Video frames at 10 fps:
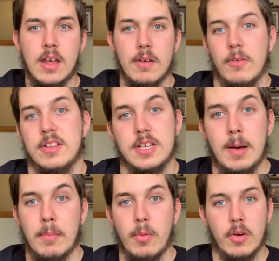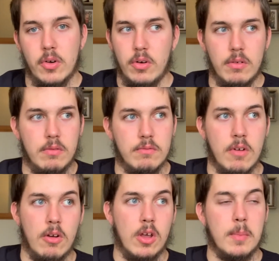For example, I got
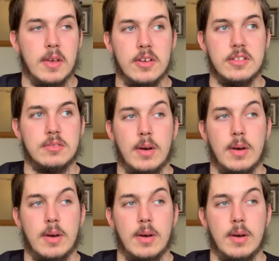Rolo because, well,